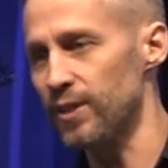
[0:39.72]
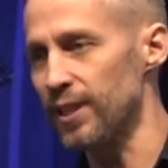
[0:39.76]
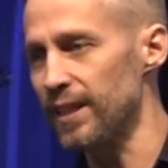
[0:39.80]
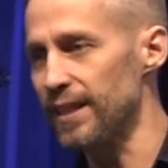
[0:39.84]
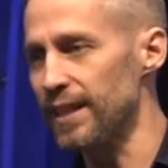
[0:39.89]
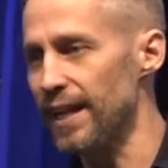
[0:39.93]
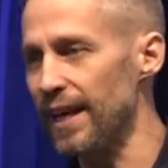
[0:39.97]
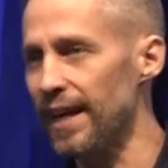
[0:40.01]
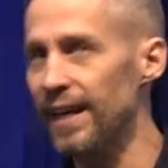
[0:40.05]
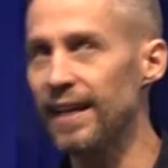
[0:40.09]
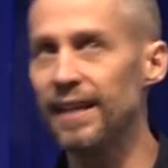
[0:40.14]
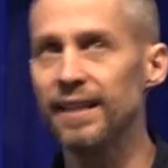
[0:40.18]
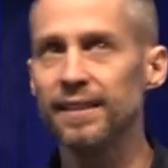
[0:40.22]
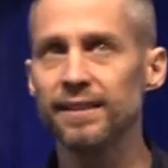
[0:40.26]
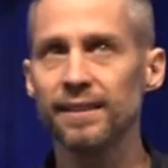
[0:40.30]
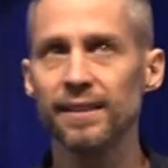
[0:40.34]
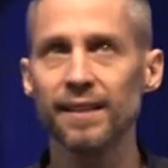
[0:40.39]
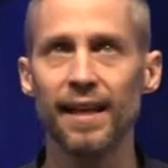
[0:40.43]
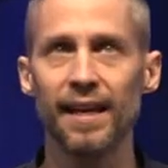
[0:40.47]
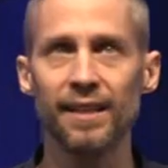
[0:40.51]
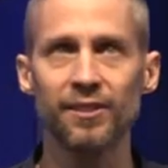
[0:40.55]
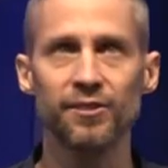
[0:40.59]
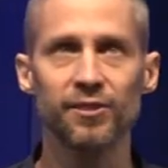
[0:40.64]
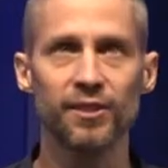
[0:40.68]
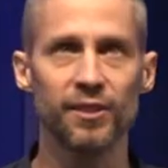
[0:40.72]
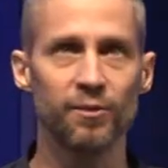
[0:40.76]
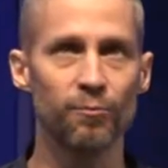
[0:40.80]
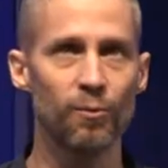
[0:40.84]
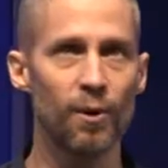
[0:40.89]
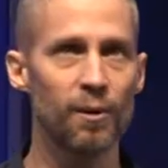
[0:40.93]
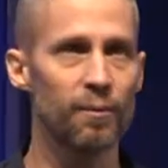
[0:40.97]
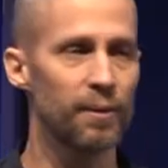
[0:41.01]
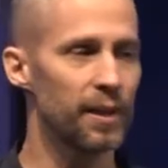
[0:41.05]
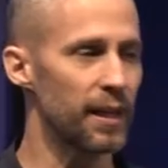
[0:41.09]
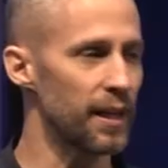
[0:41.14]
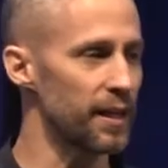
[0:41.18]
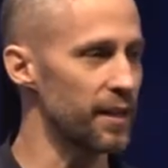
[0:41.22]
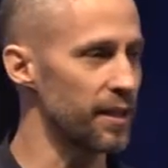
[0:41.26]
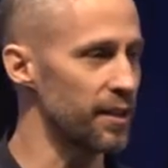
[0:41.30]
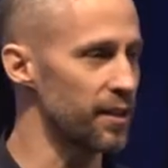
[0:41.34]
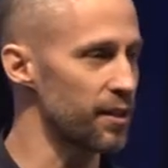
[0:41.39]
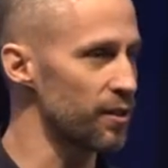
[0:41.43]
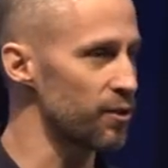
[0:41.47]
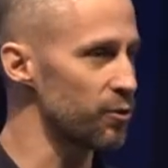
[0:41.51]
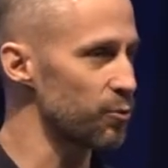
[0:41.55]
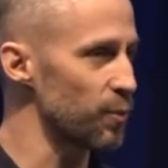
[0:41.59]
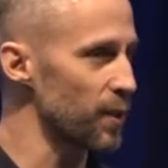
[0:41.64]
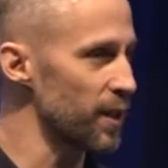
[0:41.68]
today's lesson, what we're going to
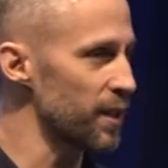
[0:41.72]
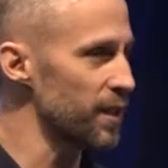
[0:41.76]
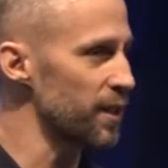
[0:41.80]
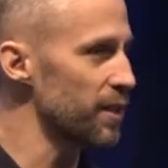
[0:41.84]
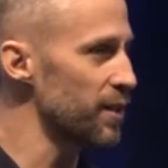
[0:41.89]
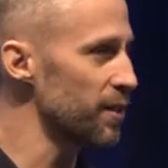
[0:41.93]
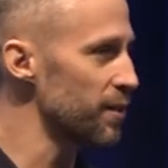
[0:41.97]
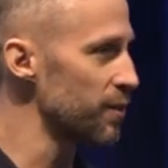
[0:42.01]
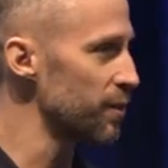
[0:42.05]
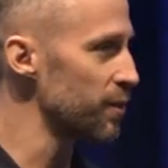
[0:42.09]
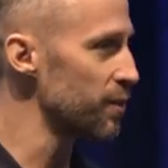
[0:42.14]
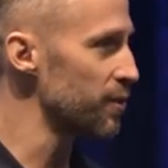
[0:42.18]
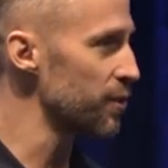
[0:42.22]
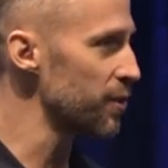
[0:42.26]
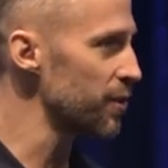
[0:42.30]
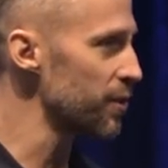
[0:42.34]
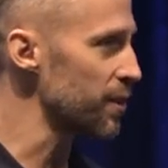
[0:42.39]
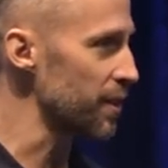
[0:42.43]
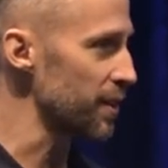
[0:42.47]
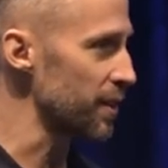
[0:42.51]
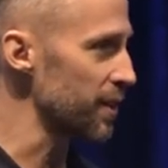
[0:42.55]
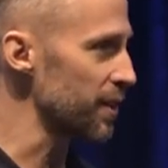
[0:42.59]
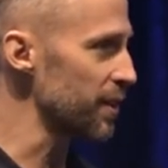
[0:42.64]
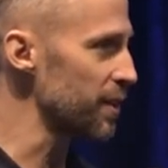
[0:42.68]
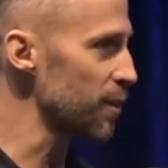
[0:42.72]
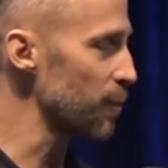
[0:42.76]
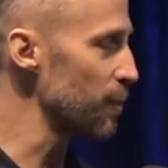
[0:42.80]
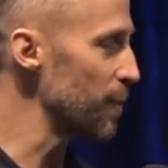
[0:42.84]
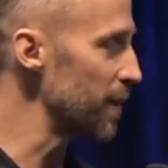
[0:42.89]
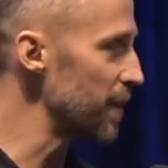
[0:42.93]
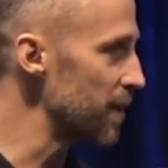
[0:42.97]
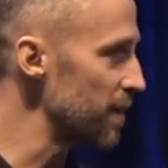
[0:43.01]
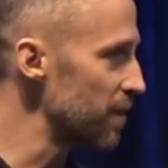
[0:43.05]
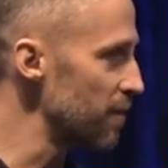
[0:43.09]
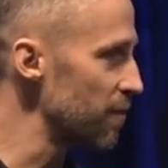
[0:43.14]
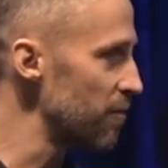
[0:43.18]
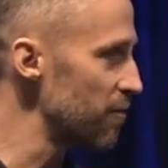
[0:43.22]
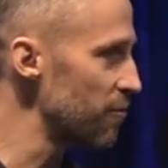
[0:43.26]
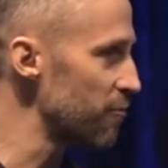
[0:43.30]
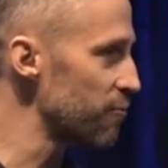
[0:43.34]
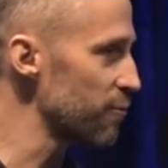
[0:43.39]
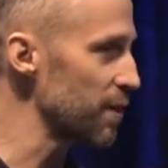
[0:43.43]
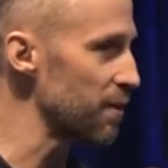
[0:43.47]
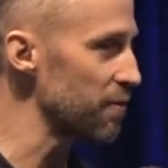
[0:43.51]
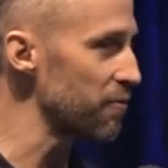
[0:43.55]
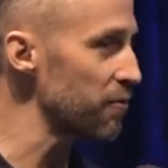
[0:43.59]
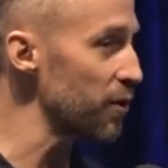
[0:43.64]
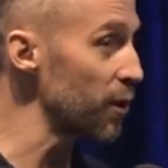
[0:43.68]
do is we're going to do just a little bit of
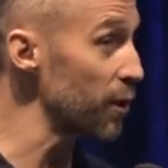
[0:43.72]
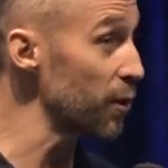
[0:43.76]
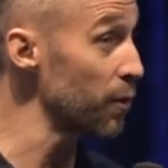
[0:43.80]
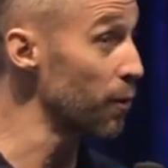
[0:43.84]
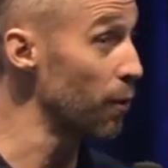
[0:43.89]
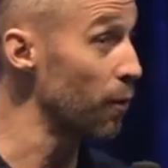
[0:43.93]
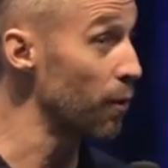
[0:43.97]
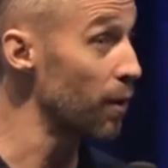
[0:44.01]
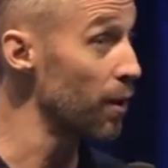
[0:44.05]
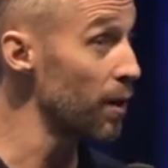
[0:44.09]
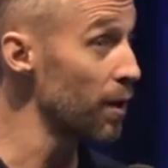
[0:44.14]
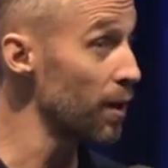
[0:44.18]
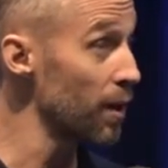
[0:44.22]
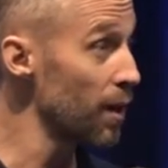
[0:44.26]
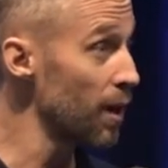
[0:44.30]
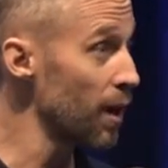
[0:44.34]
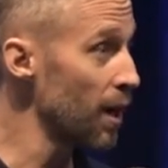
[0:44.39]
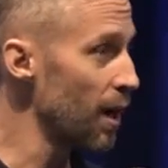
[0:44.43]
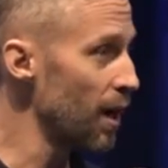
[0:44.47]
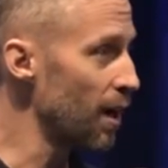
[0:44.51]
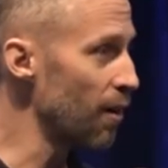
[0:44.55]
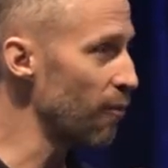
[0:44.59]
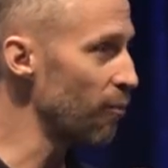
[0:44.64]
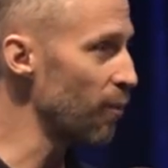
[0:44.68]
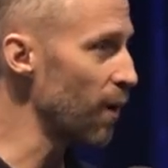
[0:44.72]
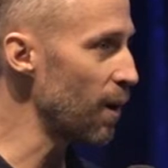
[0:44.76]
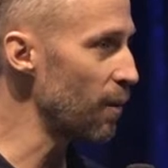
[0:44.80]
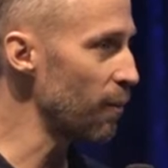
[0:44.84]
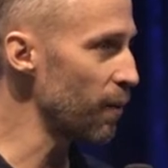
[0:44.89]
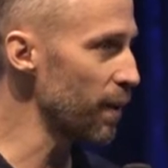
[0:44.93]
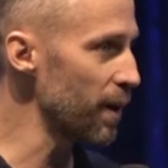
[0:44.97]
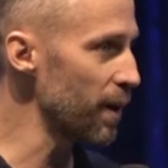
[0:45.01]
review of what